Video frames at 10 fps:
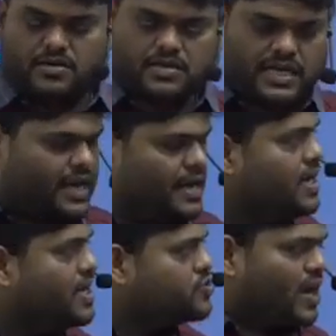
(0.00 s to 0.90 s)
Okay?
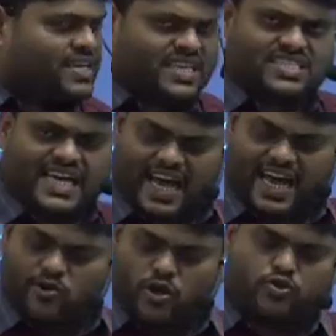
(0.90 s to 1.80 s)
So understand, I
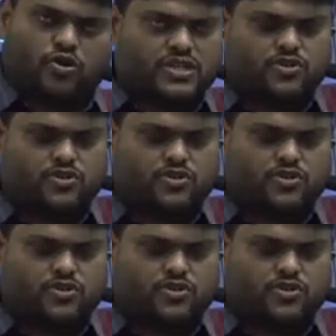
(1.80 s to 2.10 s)
know you